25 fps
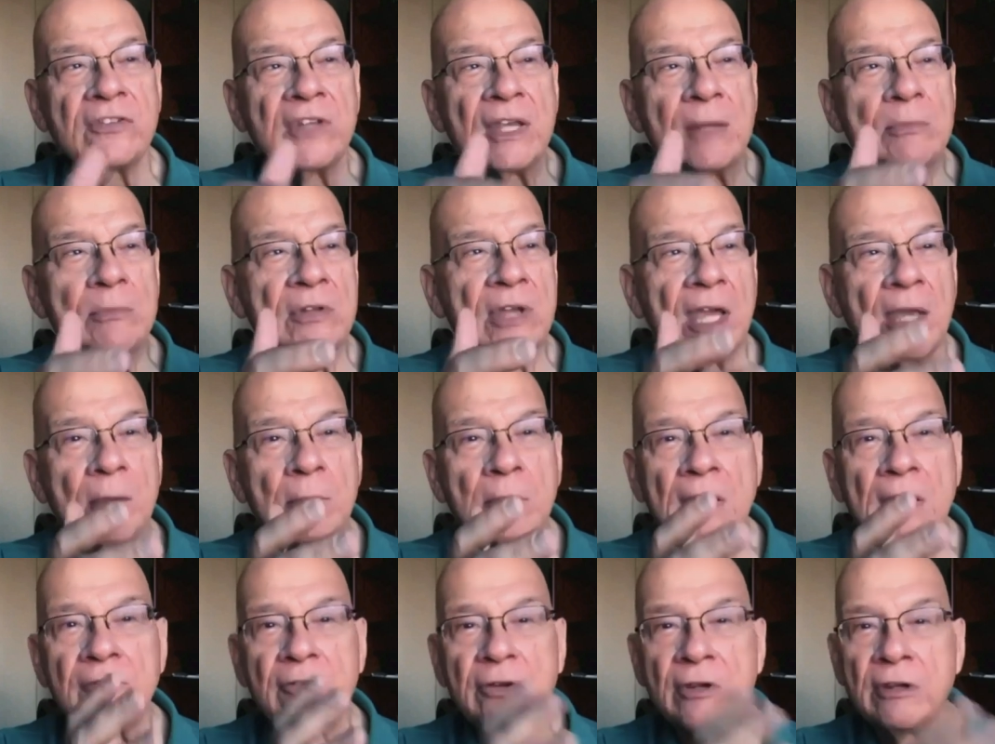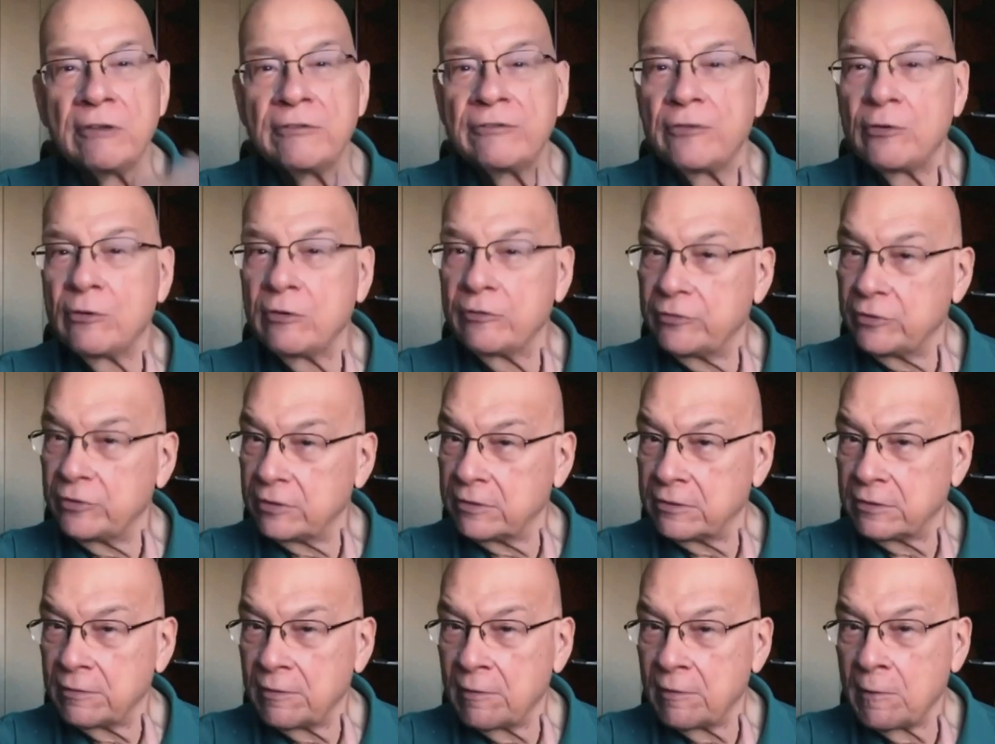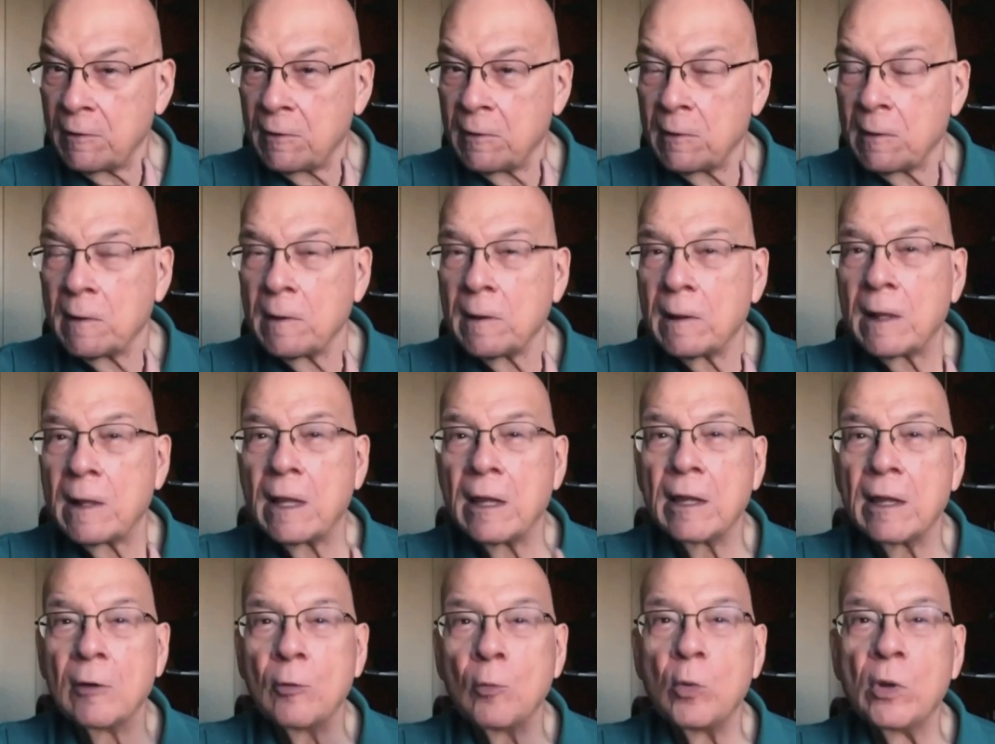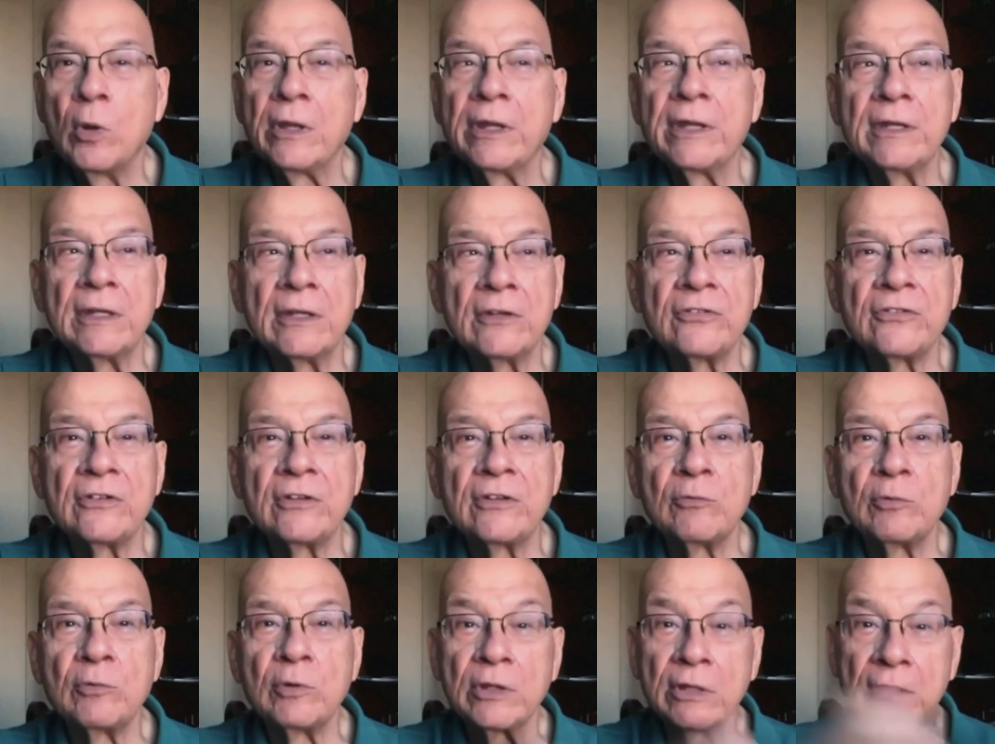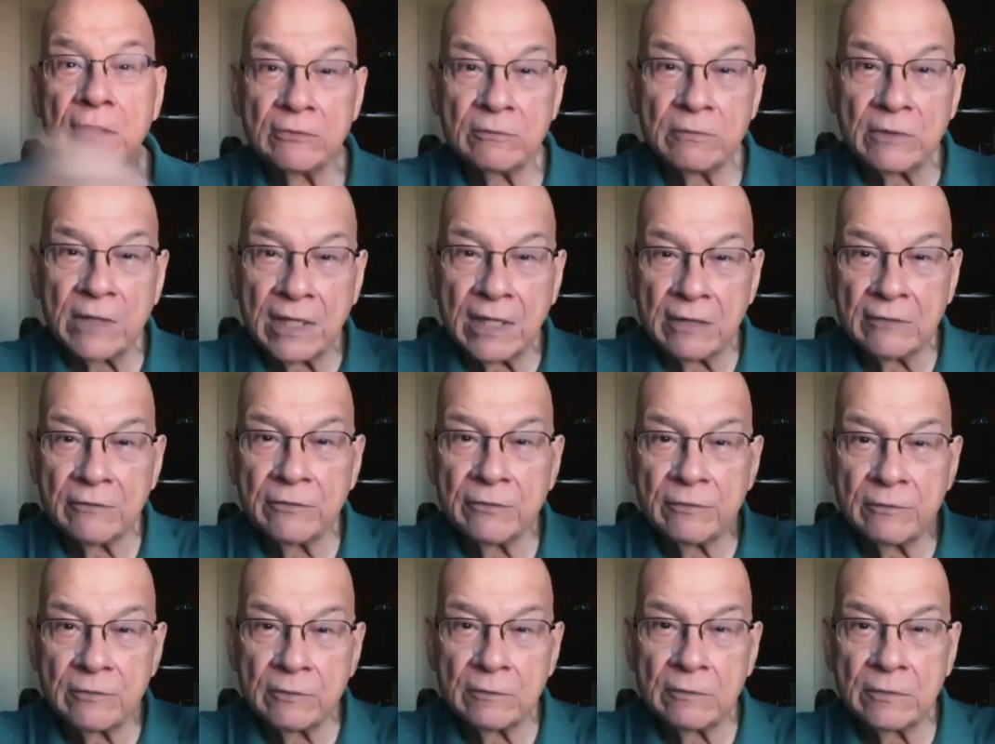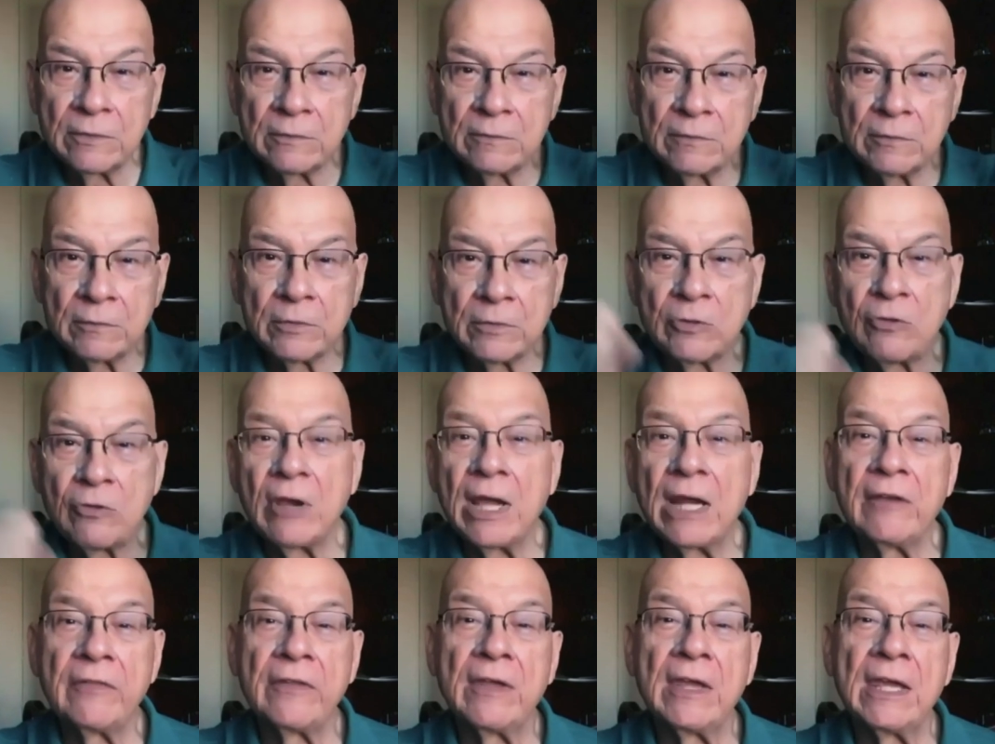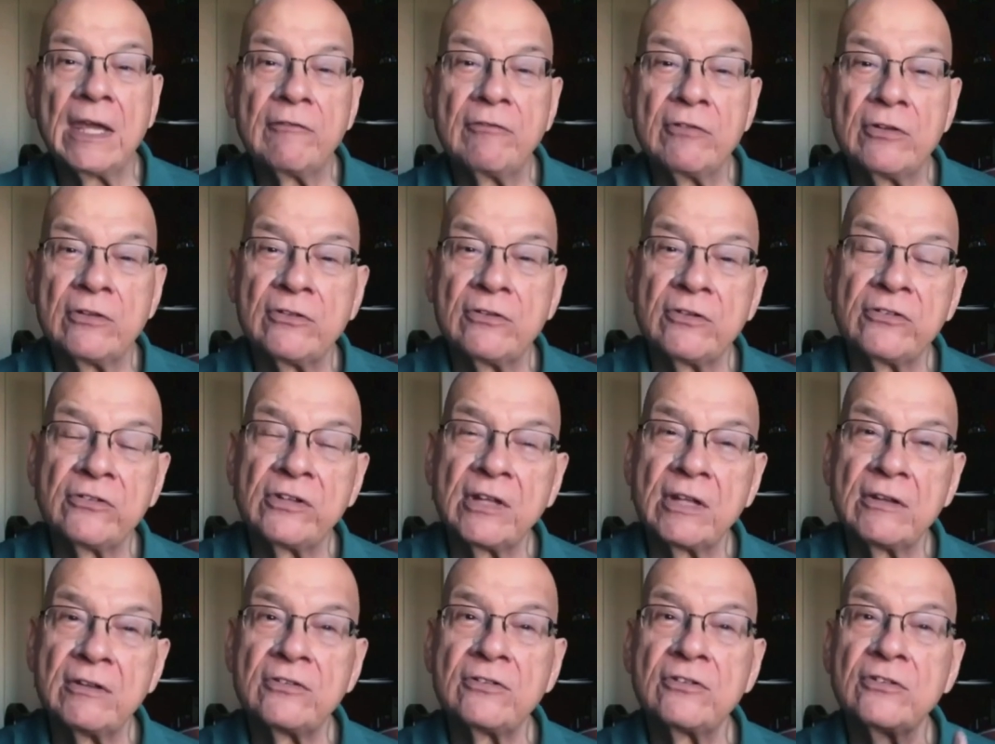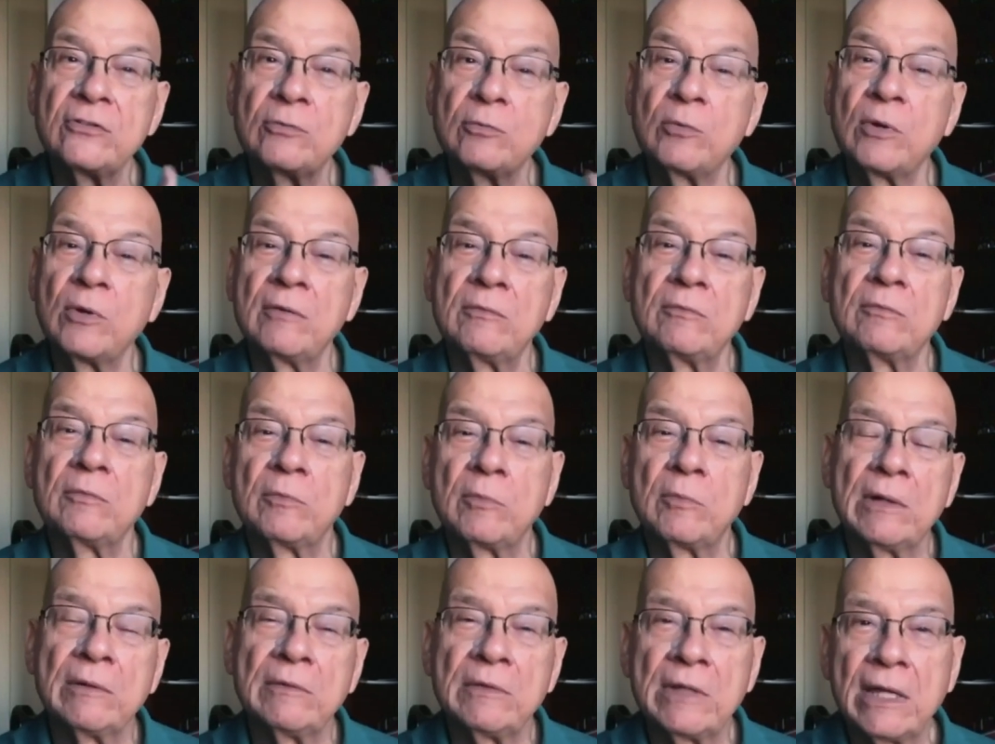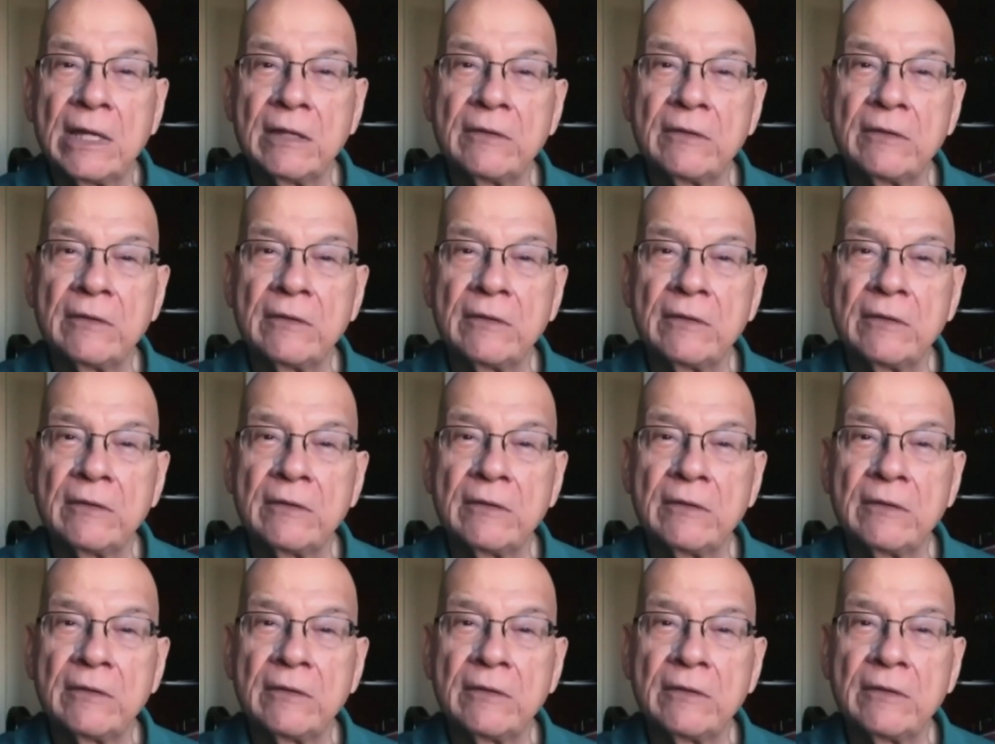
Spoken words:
At the same time, a very fervent willingness to really kind of cry to the heavens and say, this is what